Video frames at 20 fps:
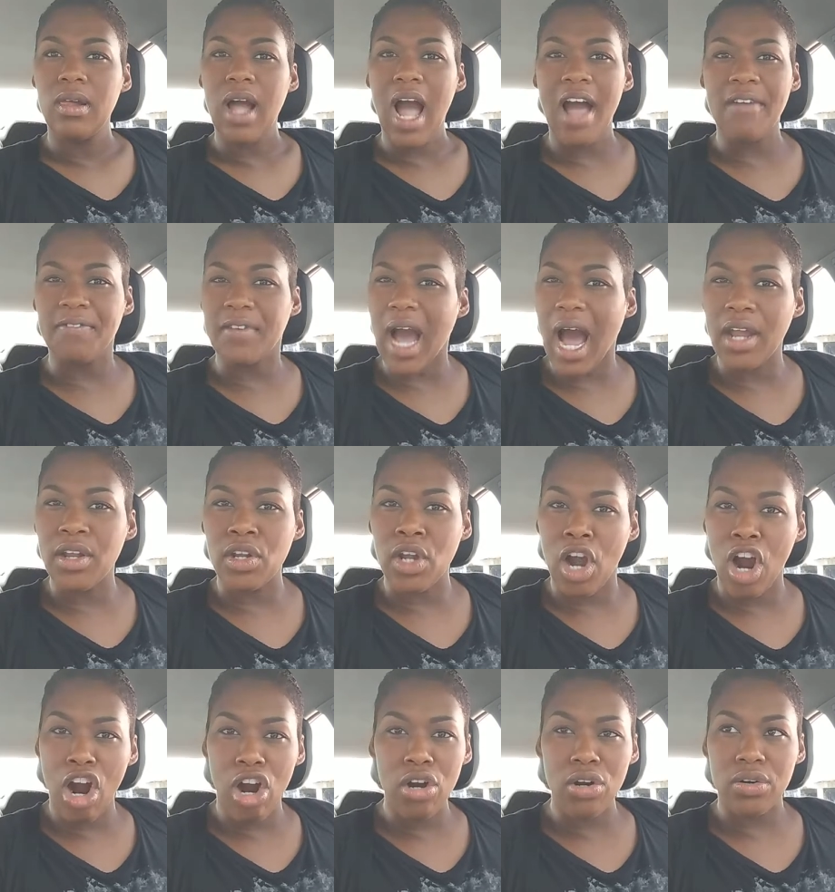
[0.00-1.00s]
i've gotten
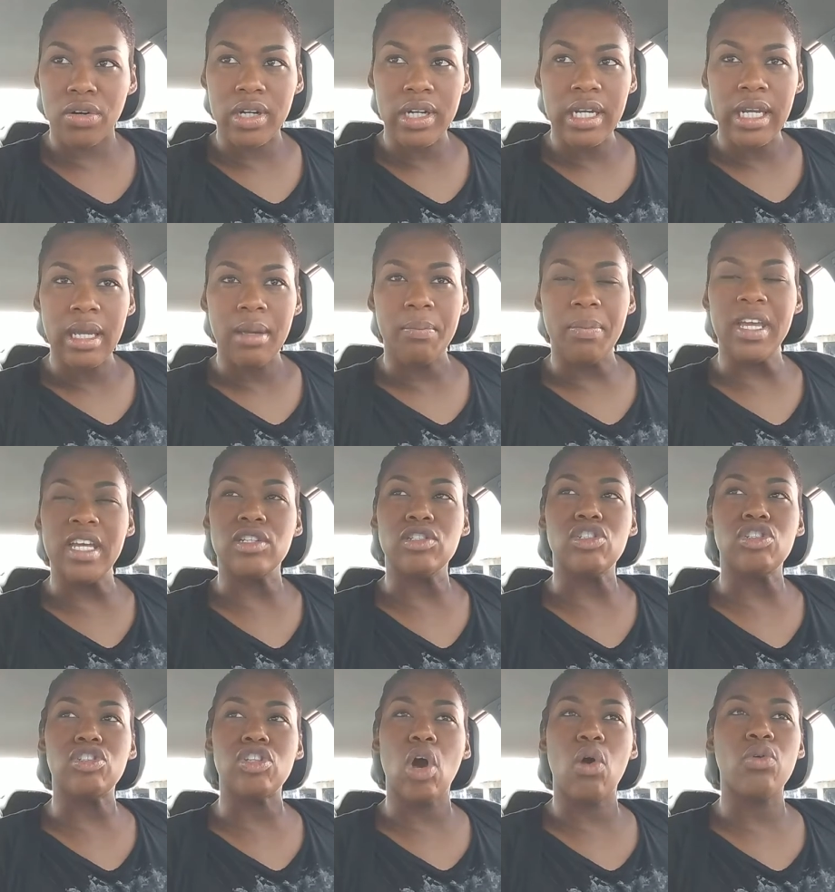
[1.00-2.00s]
hurt being
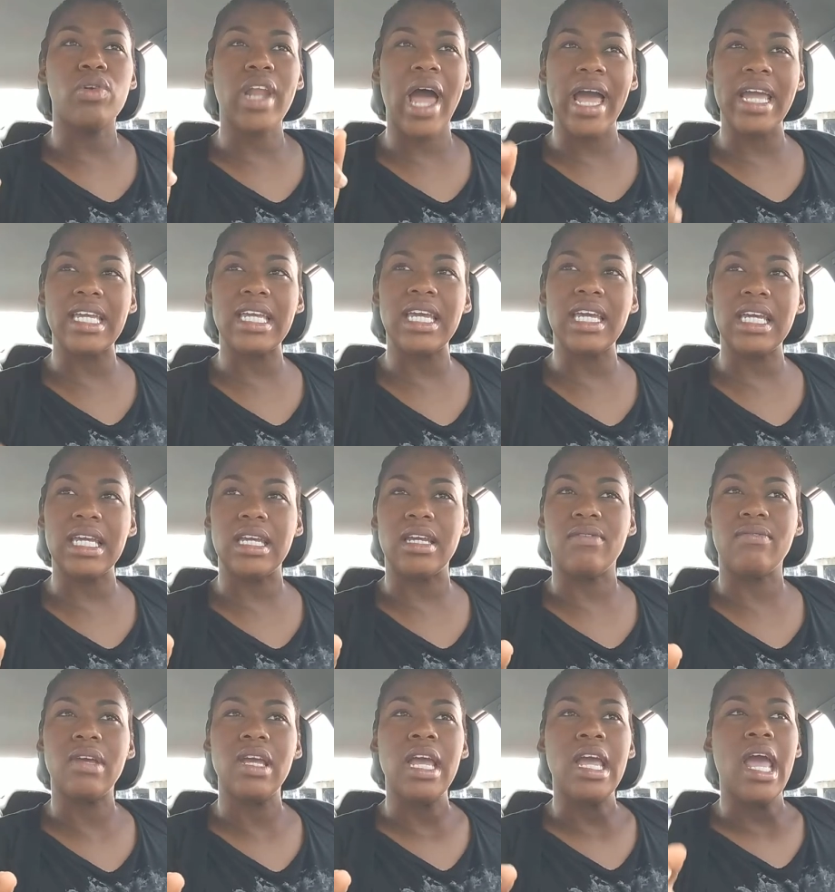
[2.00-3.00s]
so
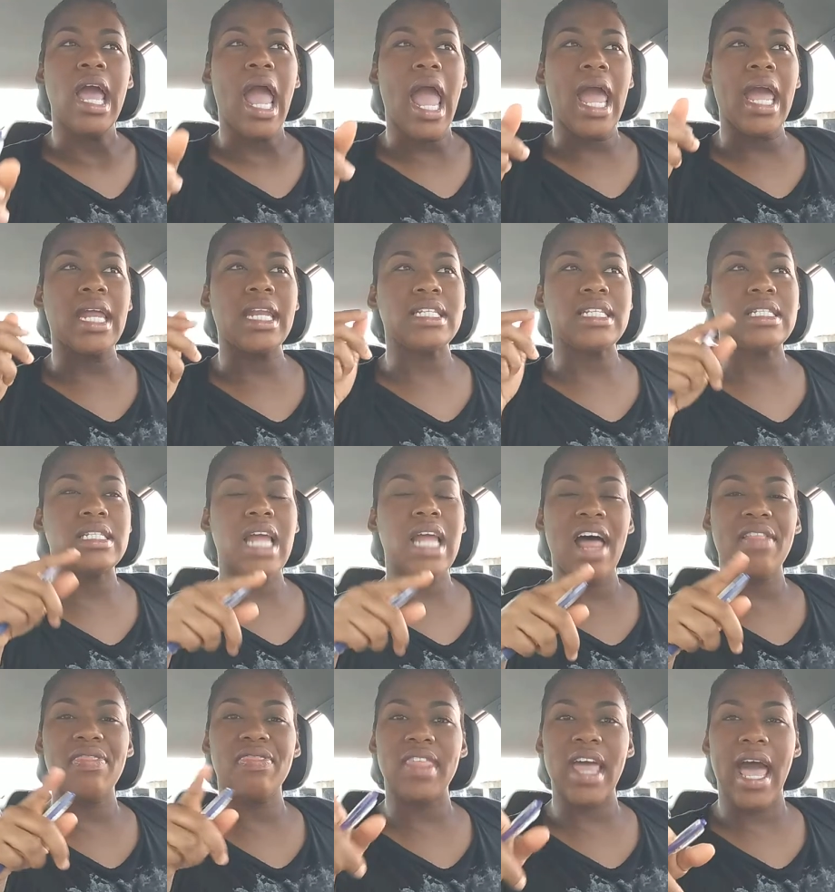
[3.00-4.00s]
naive and it's
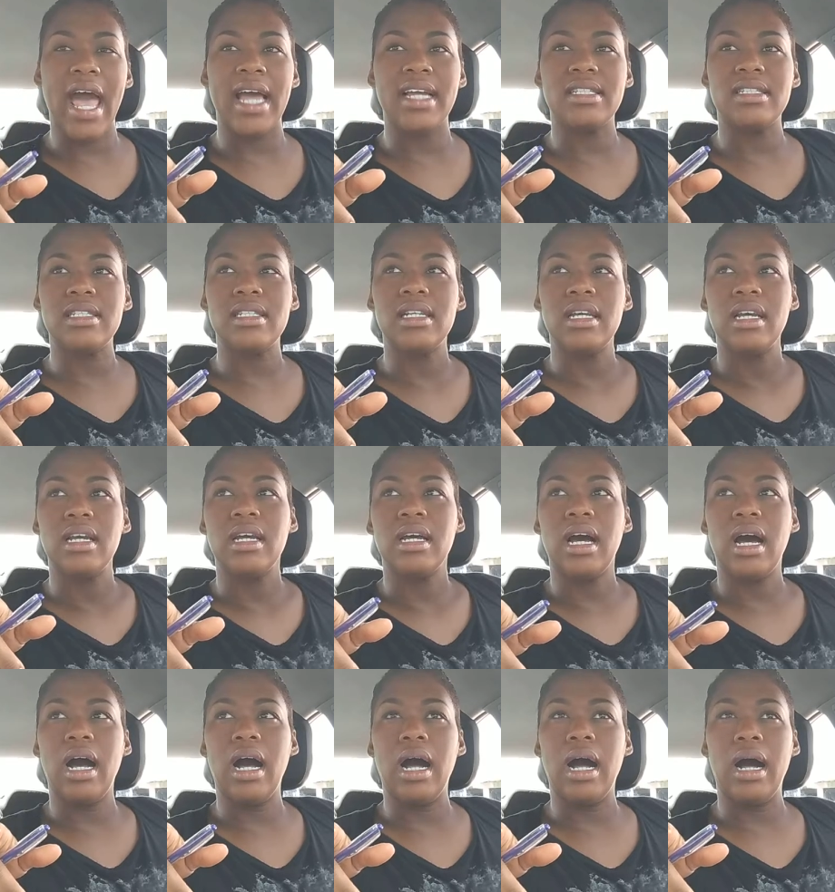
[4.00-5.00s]
not that
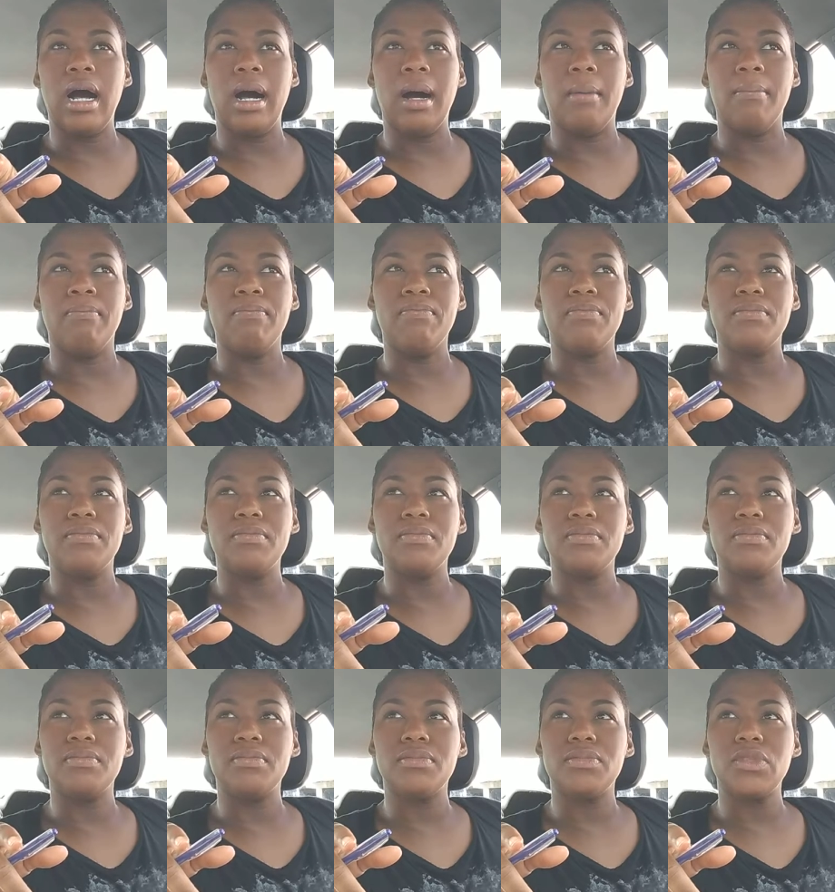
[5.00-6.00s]
um
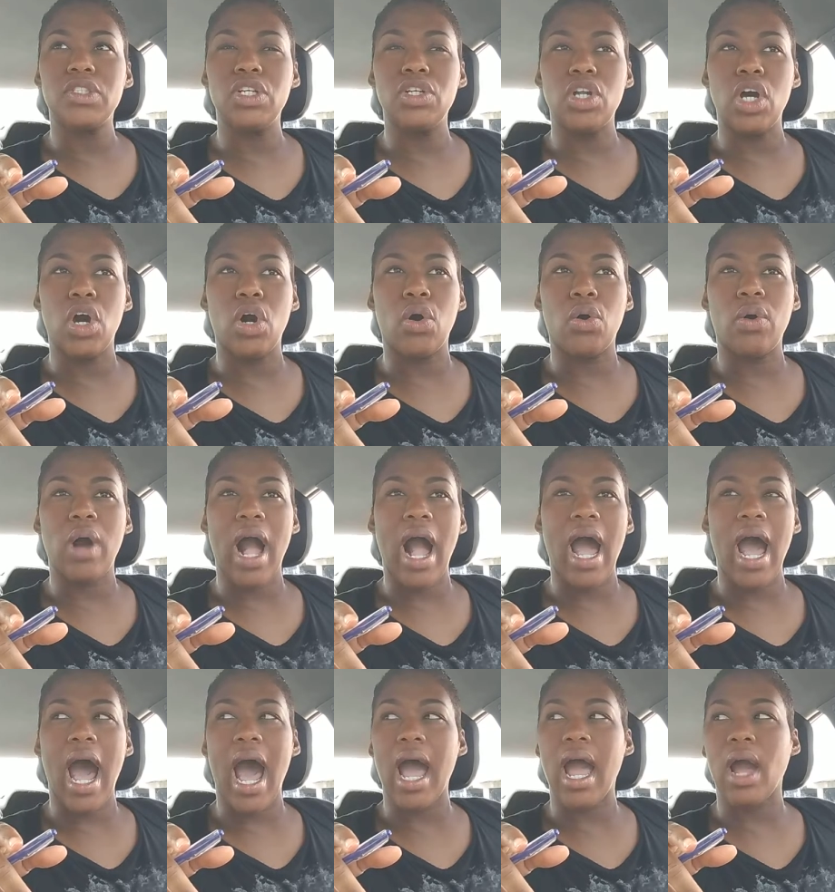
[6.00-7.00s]
you know,
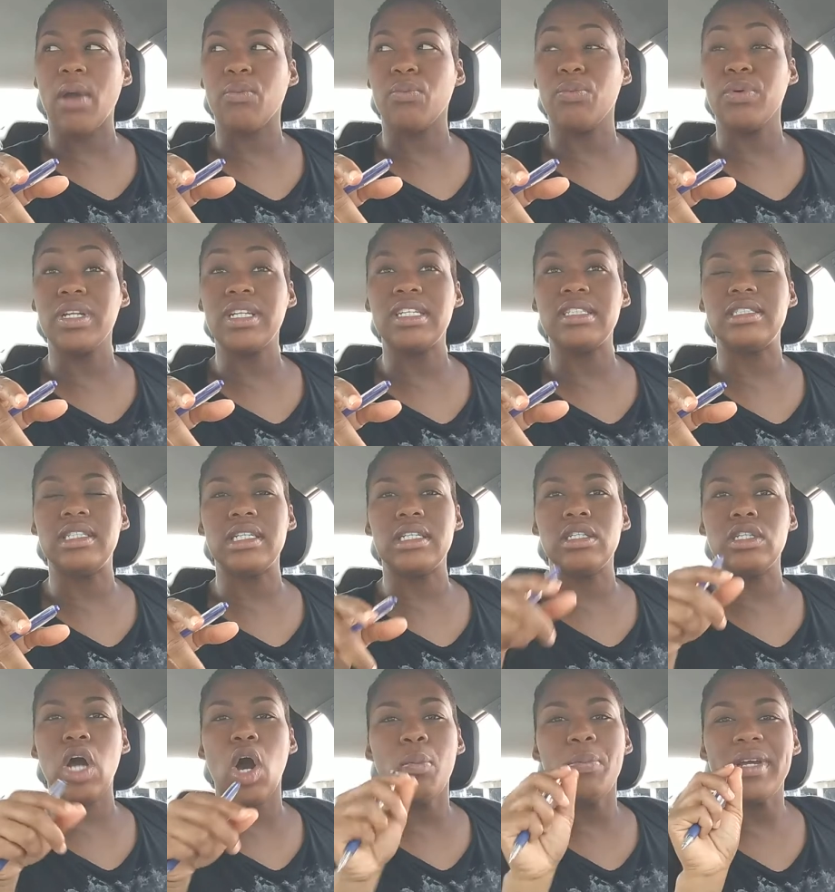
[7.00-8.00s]
I, I really
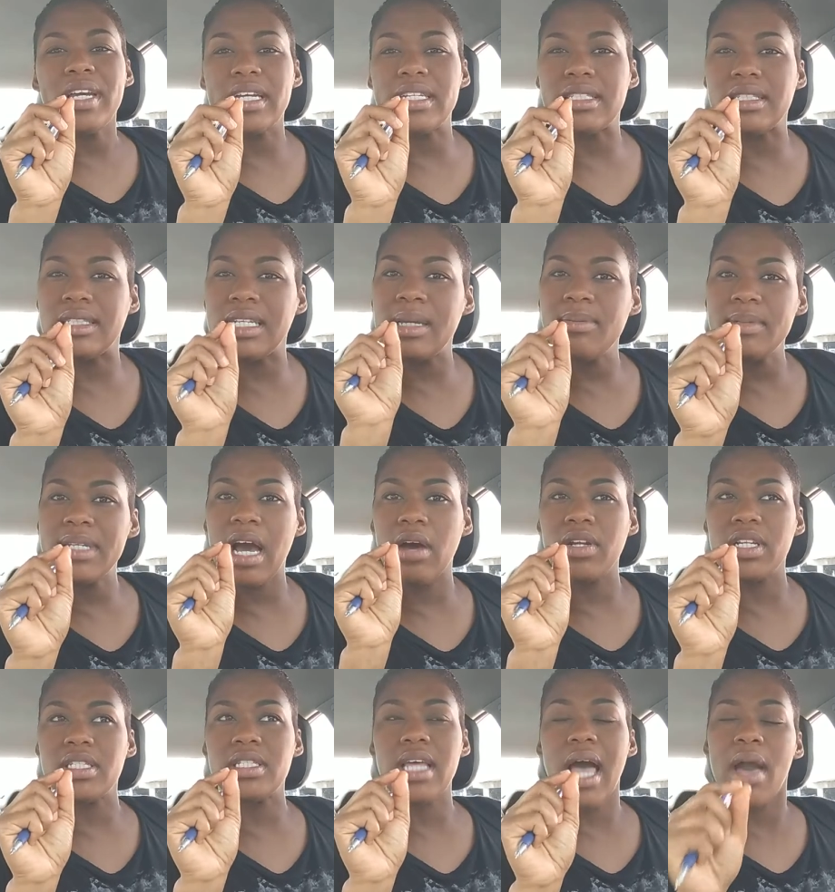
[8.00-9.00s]
didn't know because deep
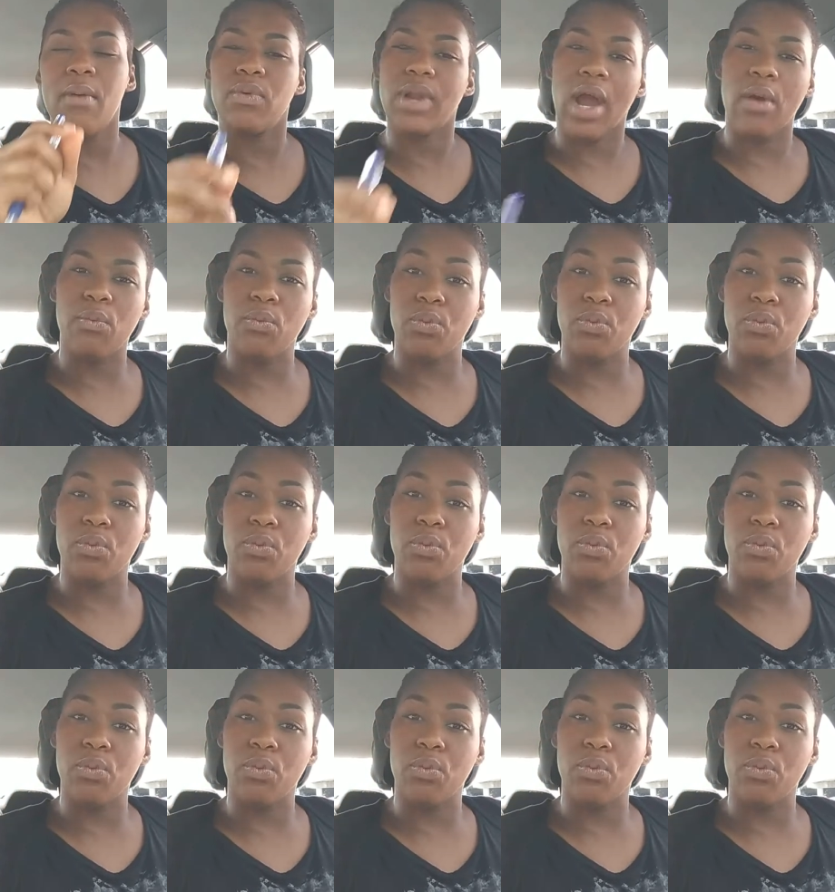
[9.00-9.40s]
down inside, when I